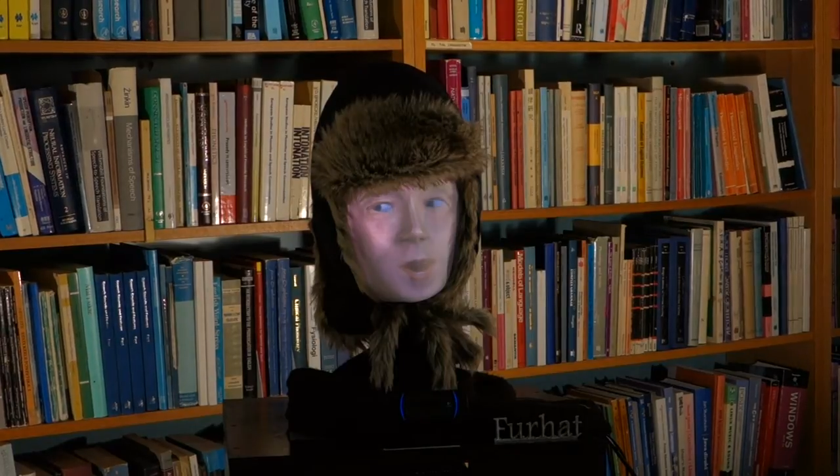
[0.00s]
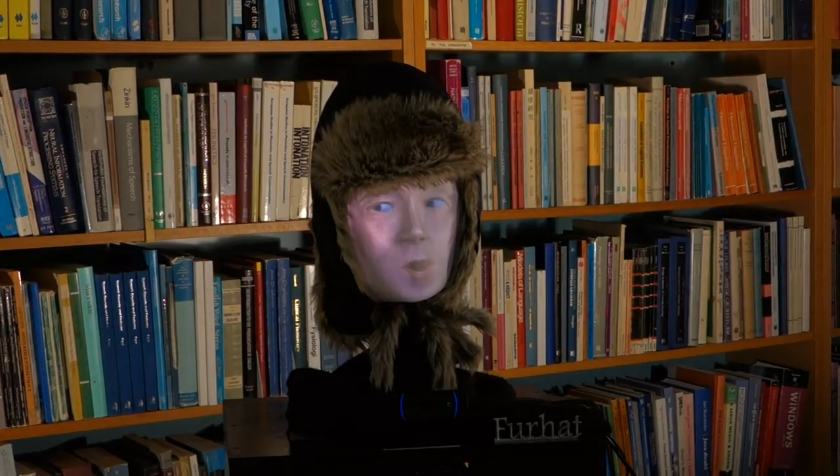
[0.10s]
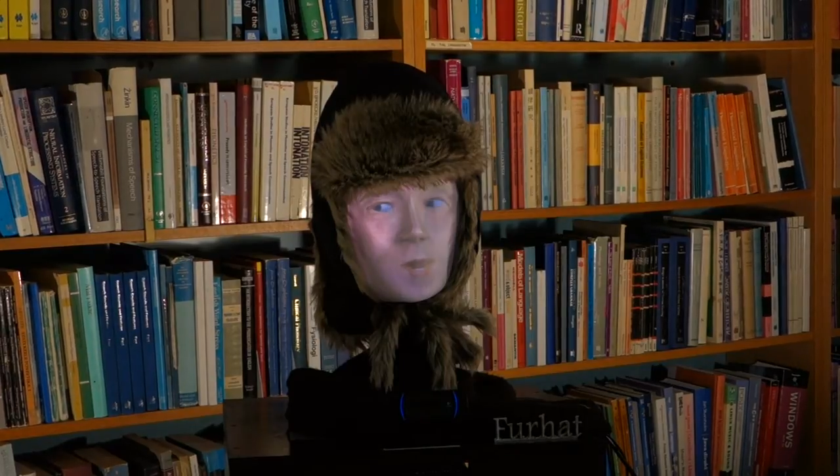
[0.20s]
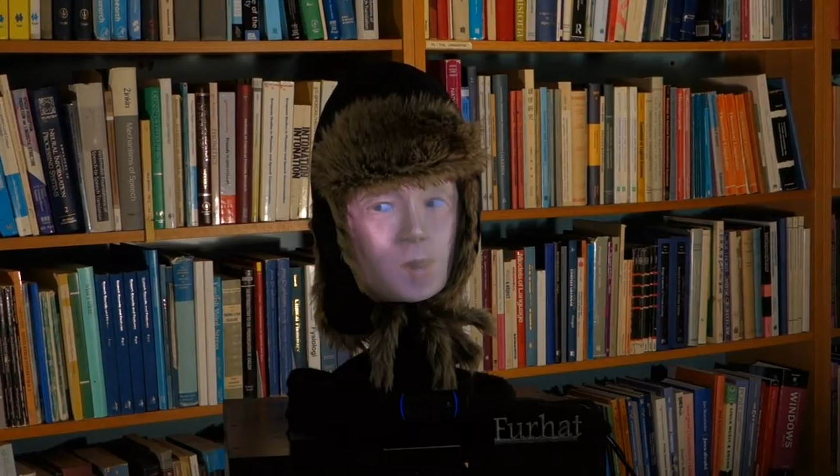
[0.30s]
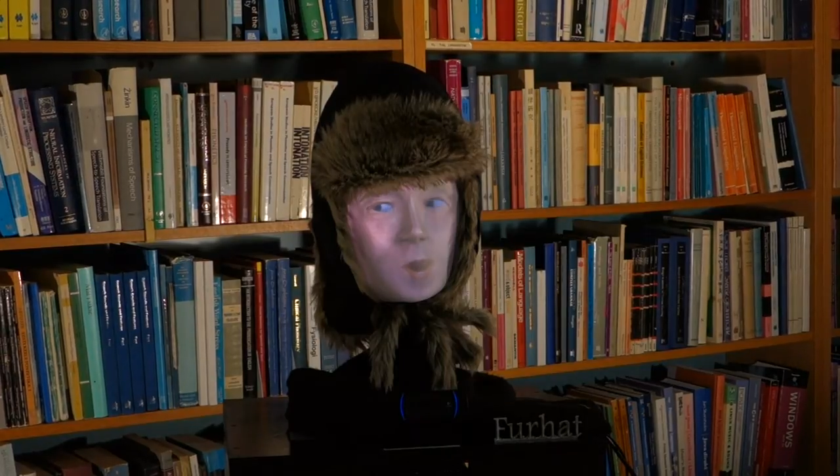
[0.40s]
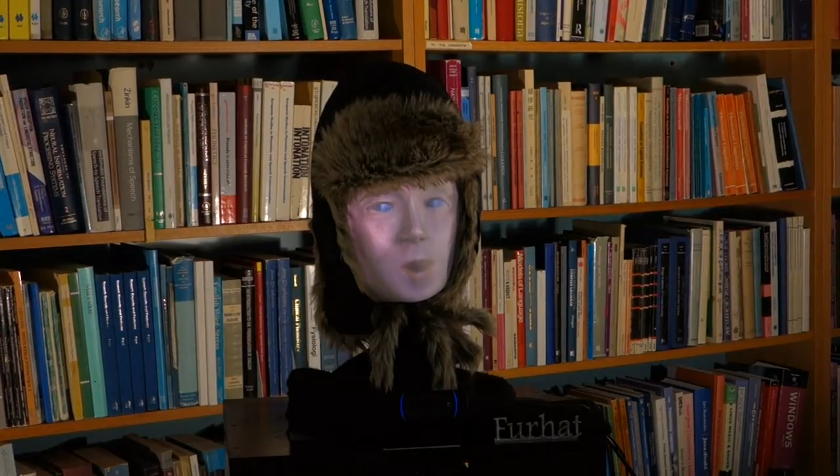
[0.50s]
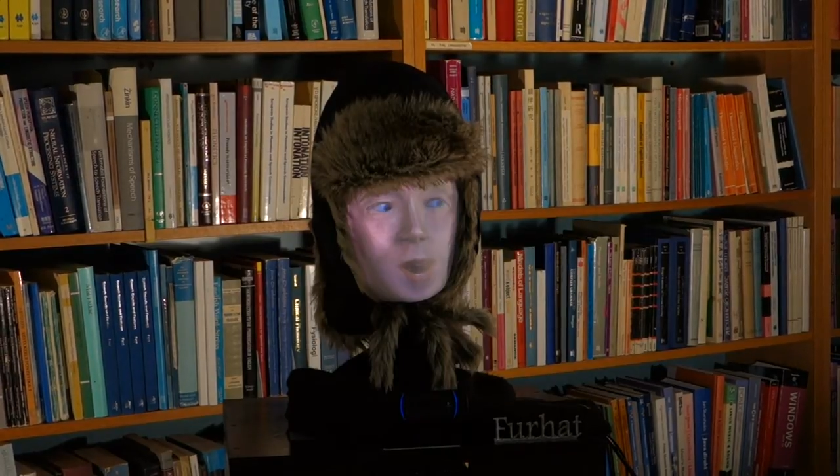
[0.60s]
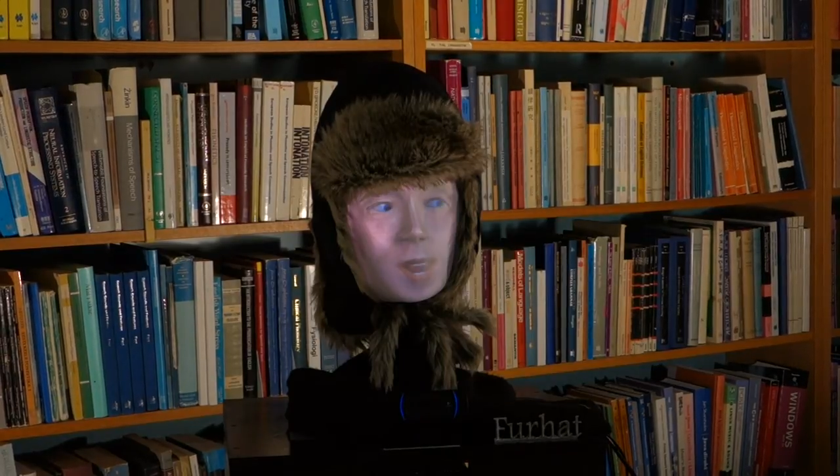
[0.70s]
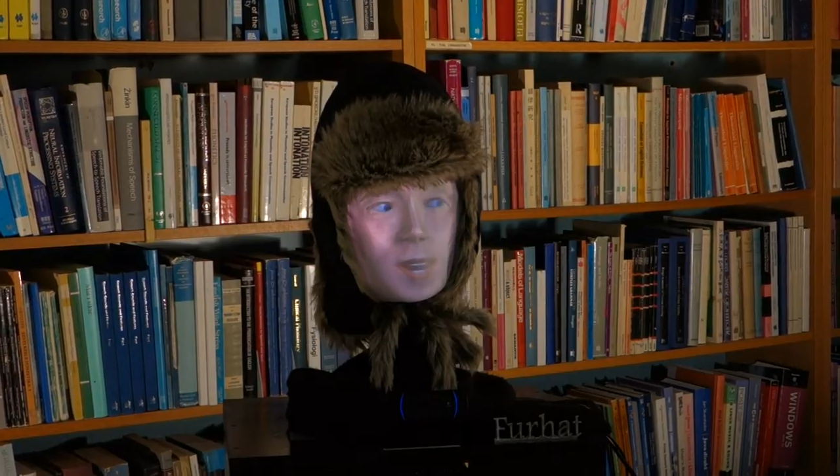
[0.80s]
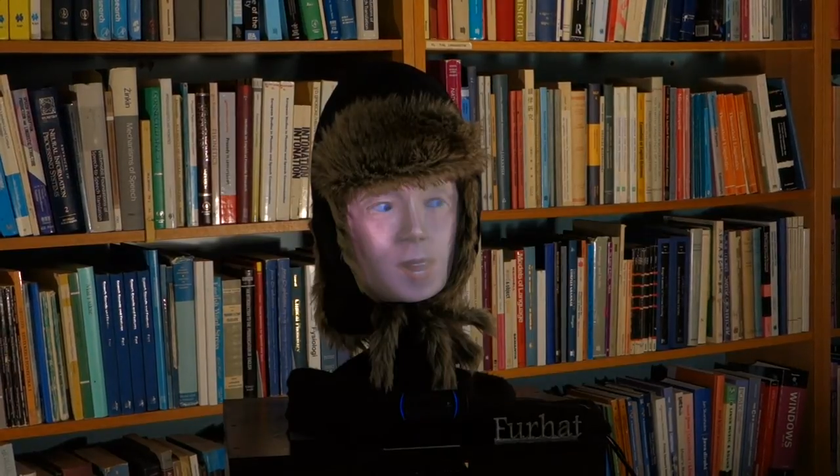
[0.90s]
also
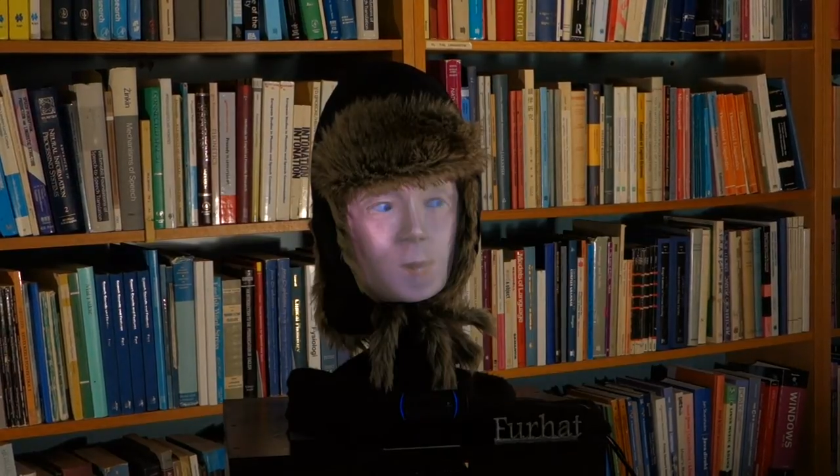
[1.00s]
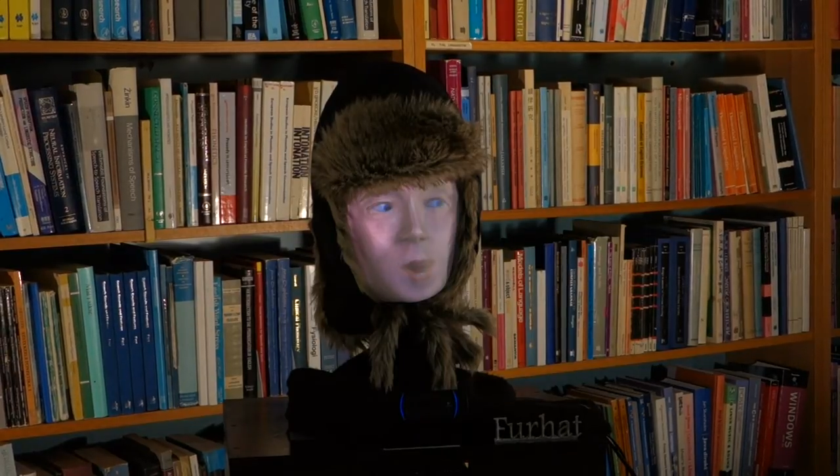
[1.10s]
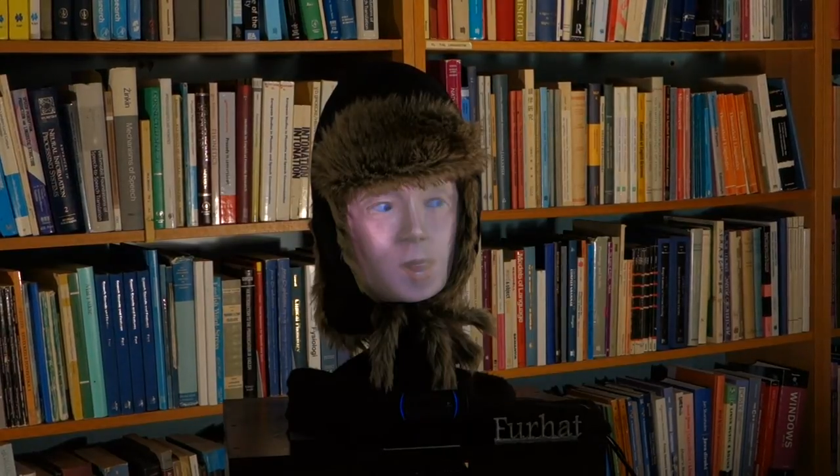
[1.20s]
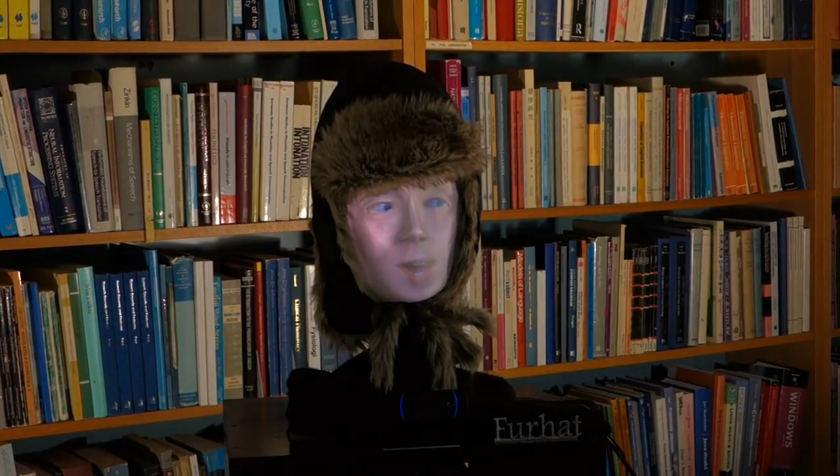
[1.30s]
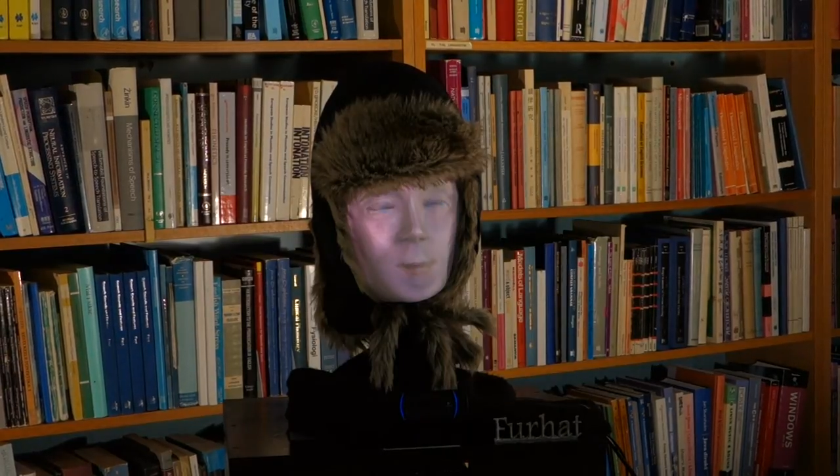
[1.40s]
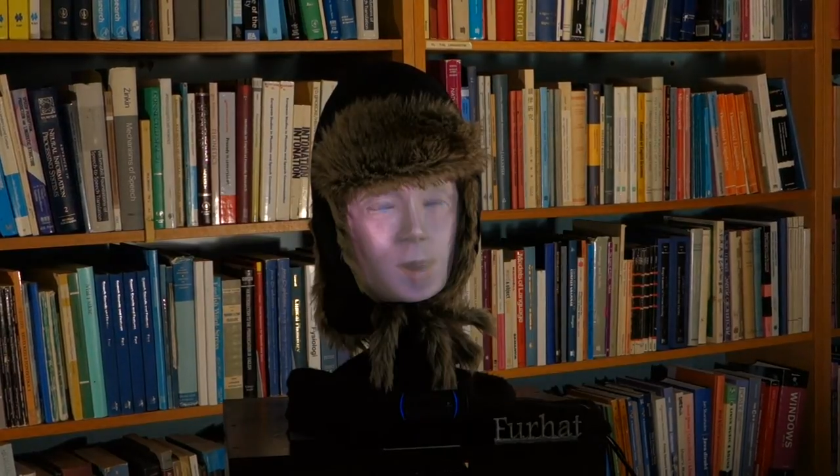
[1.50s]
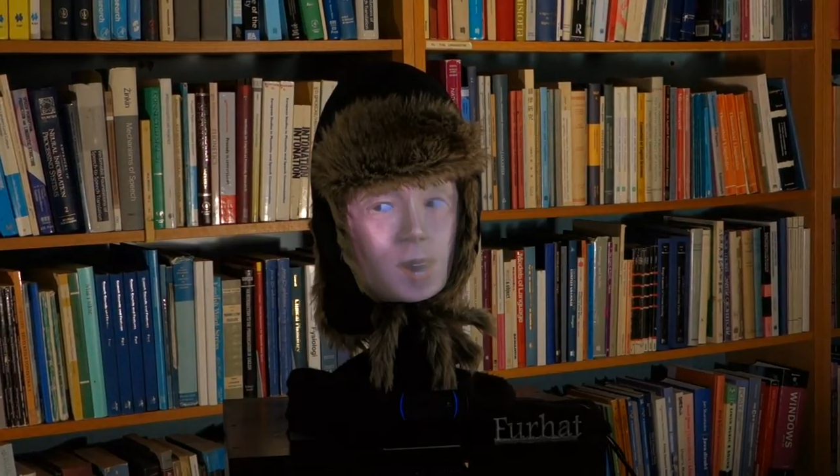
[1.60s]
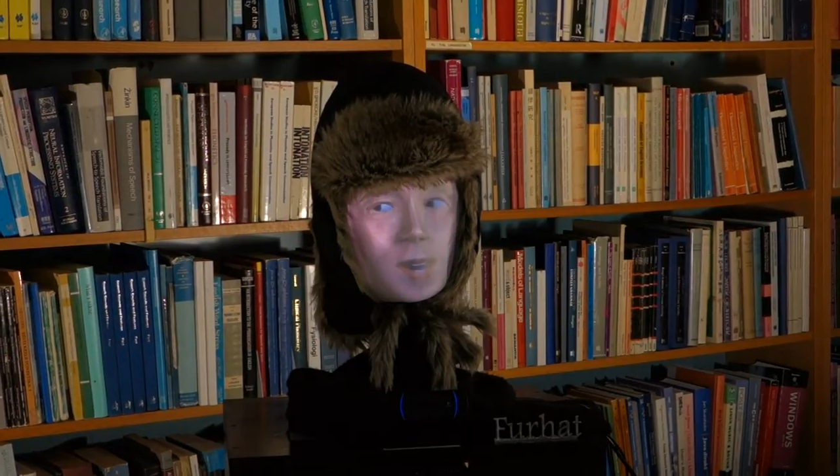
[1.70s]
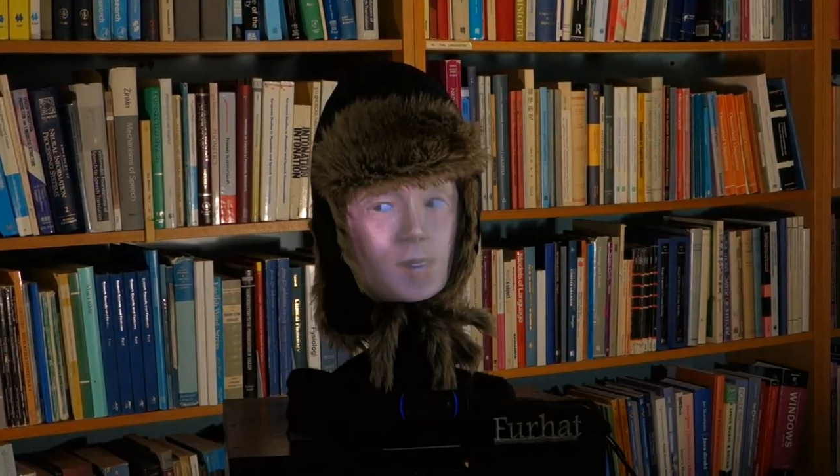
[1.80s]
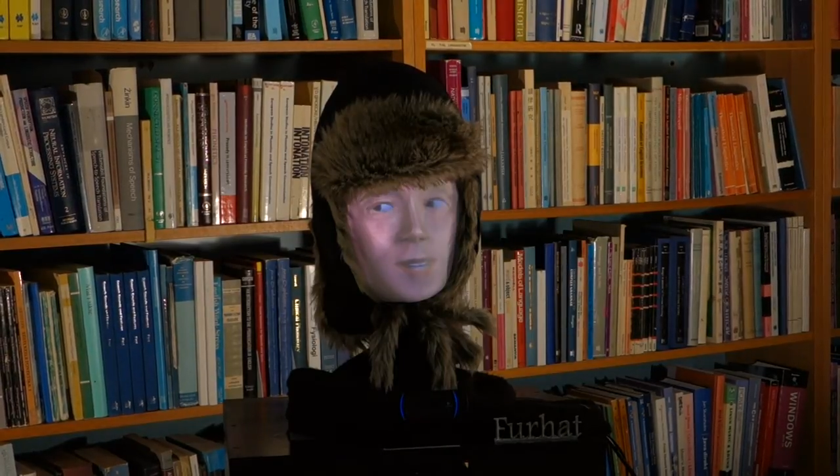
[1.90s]
carry them on their
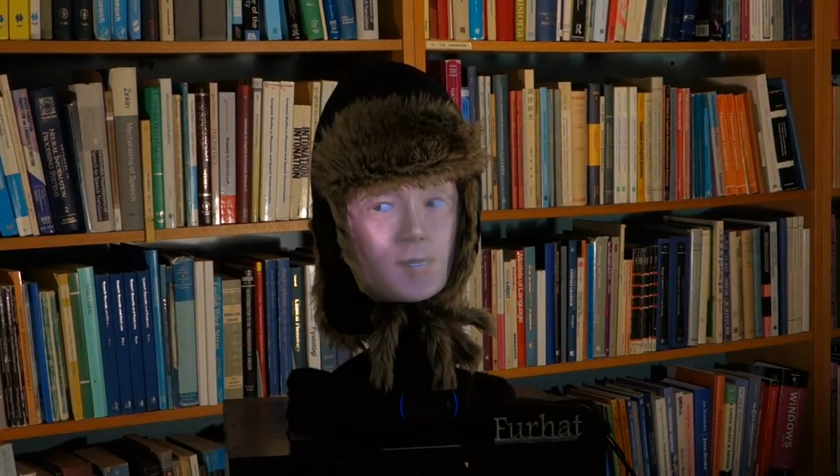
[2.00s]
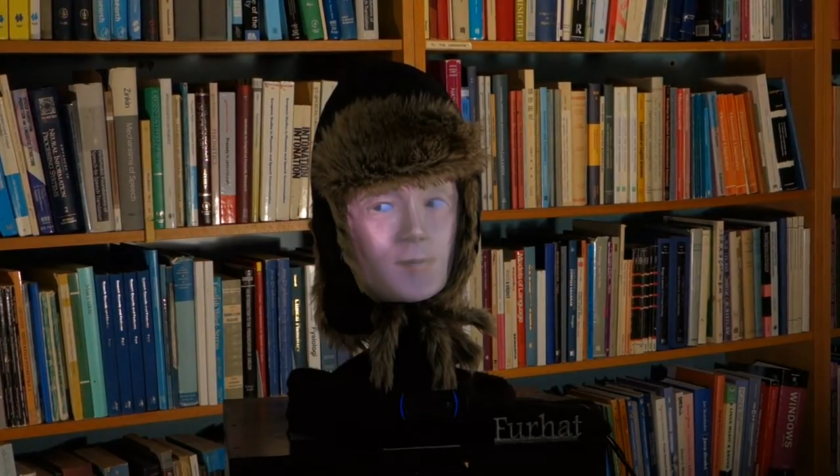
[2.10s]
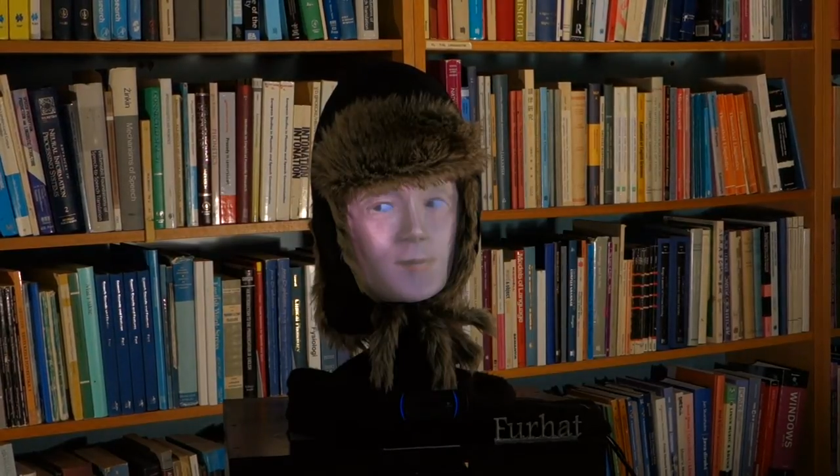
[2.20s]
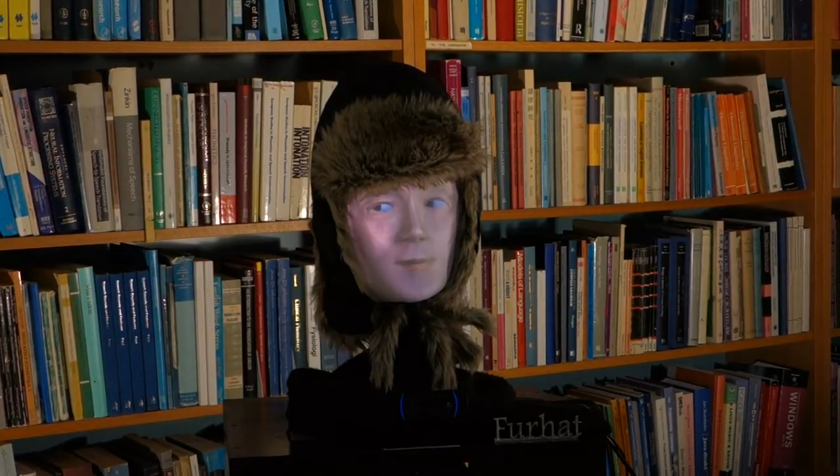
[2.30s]
backs.